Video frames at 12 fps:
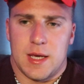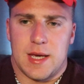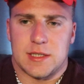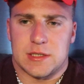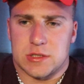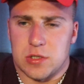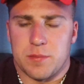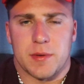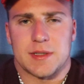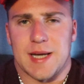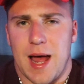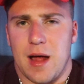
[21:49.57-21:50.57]
he's
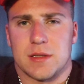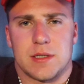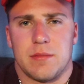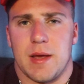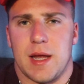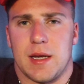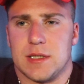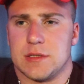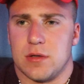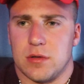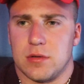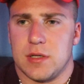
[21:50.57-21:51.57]
super talented, man.
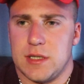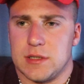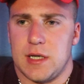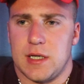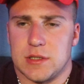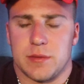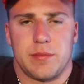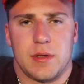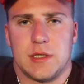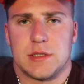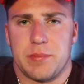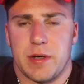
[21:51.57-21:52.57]
He's a
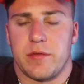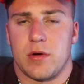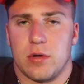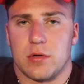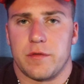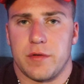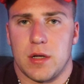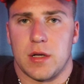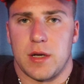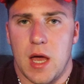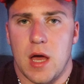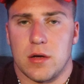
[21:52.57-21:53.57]
bit of an older
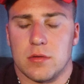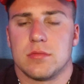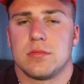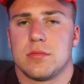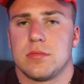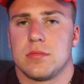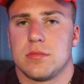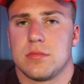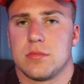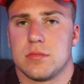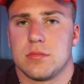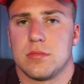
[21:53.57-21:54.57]
fellow now.
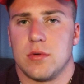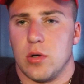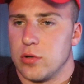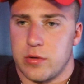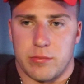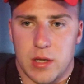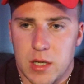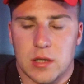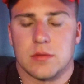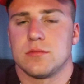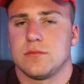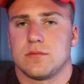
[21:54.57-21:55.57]
Older than
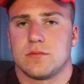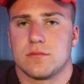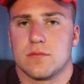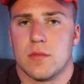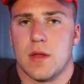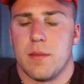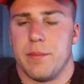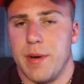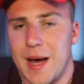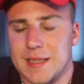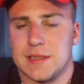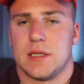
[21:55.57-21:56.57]
me.
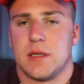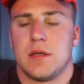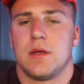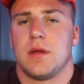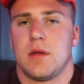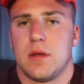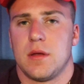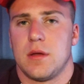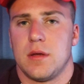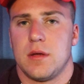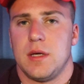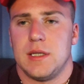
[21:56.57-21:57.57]
But
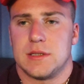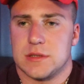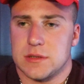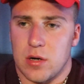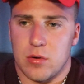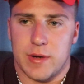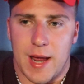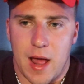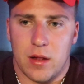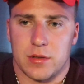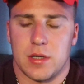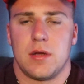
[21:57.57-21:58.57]
he's so
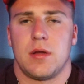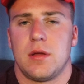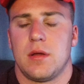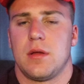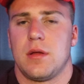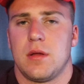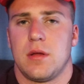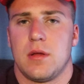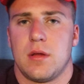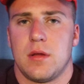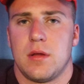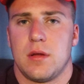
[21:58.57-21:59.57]
talented
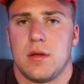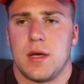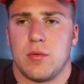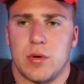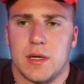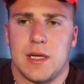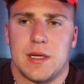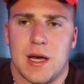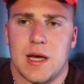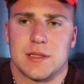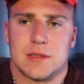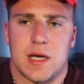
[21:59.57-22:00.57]
at what he
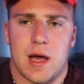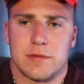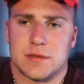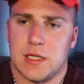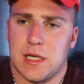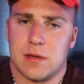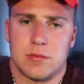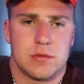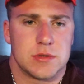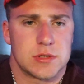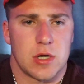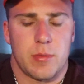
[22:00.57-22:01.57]
does. I've seen him
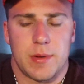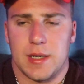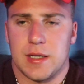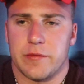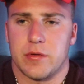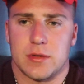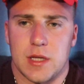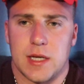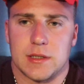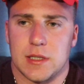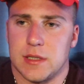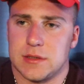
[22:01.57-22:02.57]
do so many different
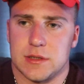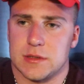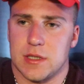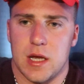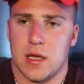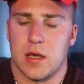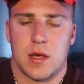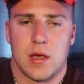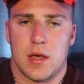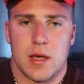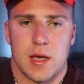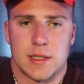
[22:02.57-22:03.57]
things, and it's like
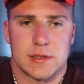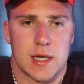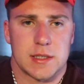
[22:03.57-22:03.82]
it's